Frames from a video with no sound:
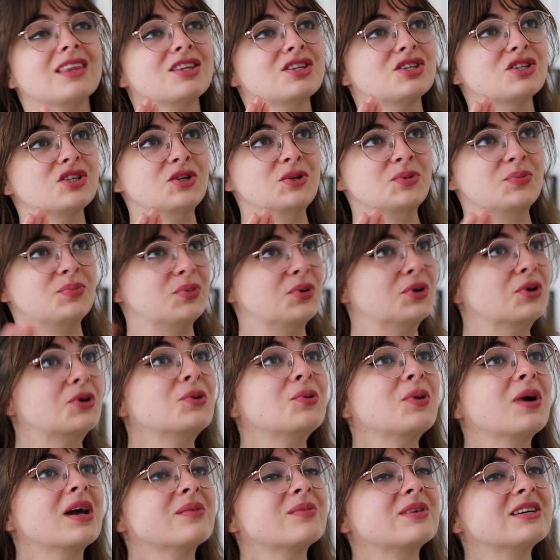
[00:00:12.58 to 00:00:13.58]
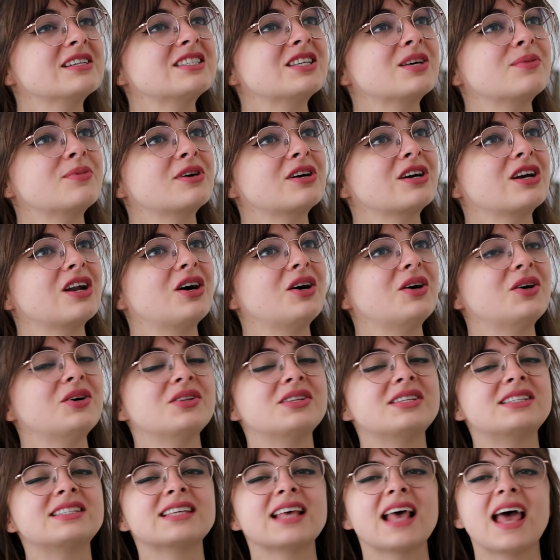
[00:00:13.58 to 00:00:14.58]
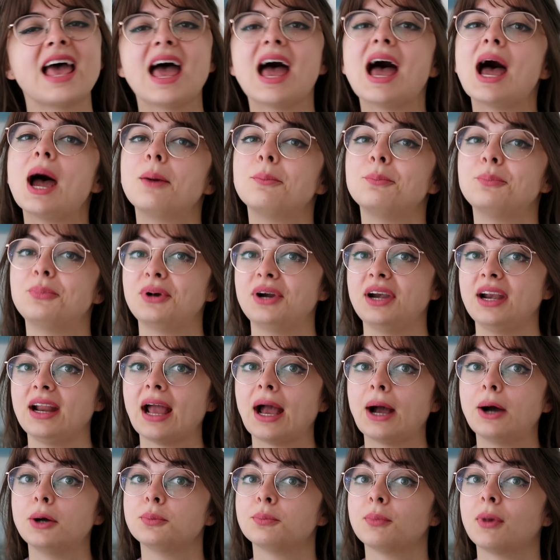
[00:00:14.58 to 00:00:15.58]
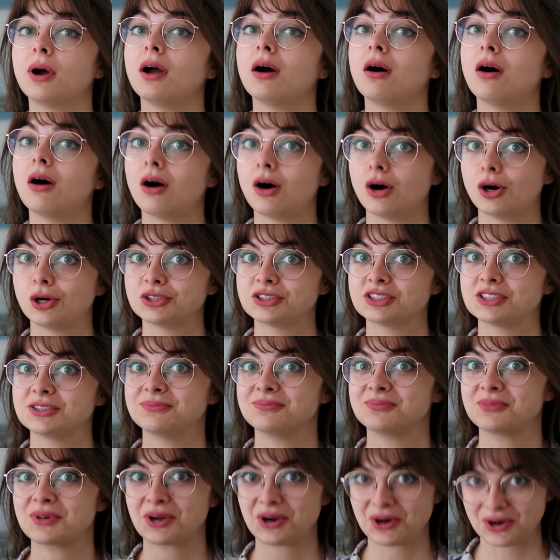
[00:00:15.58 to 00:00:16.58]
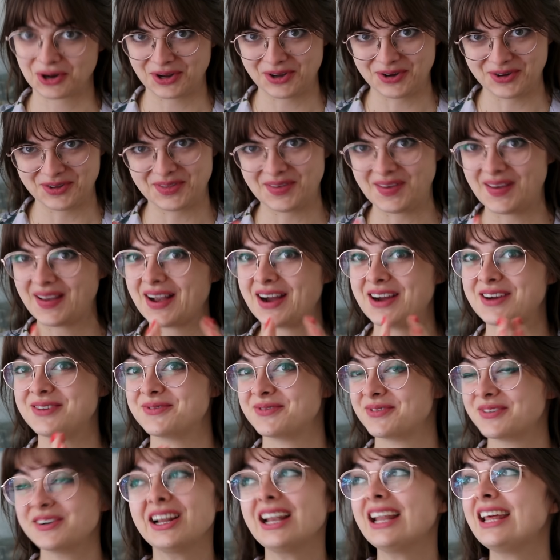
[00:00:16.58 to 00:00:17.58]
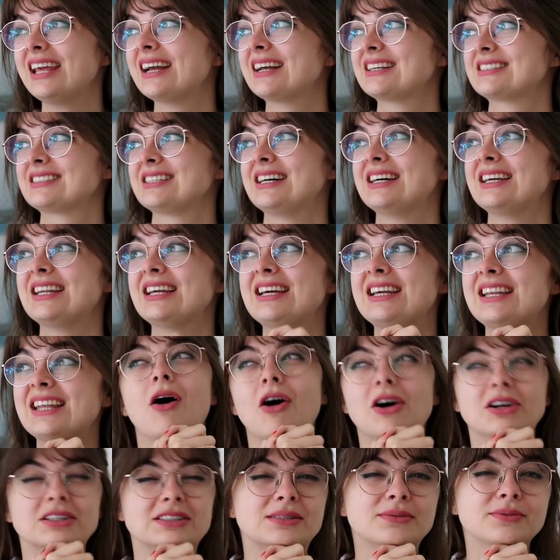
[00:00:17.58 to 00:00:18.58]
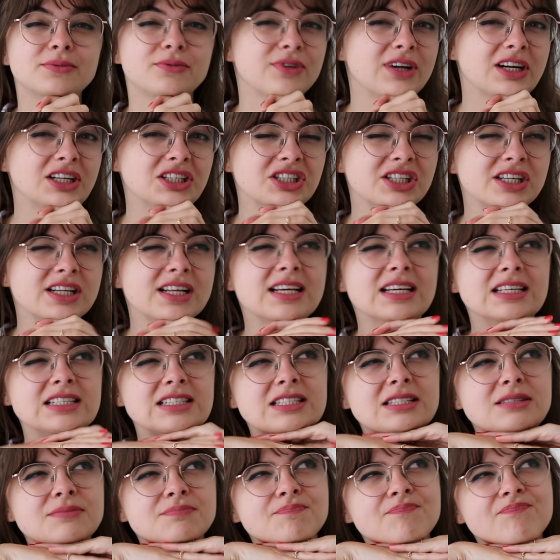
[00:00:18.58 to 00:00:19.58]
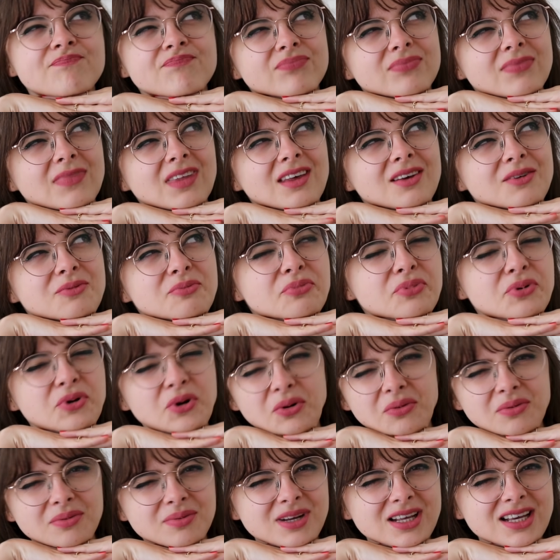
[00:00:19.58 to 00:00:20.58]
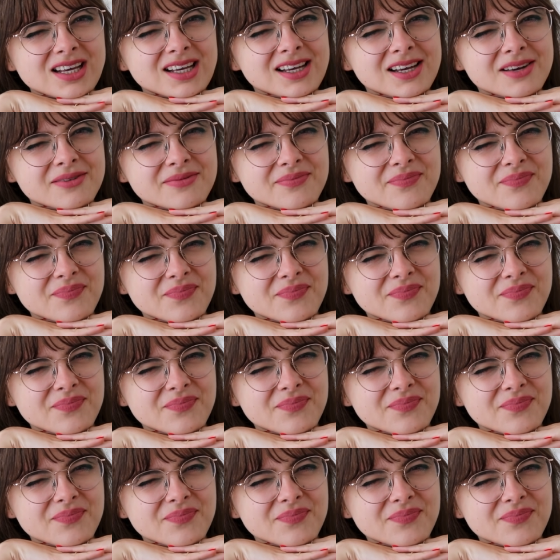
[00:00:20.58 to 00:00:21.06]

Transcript: to put away my summer clothes and bring out my autumn clothing. I'm really excited. Autumn fashion is probably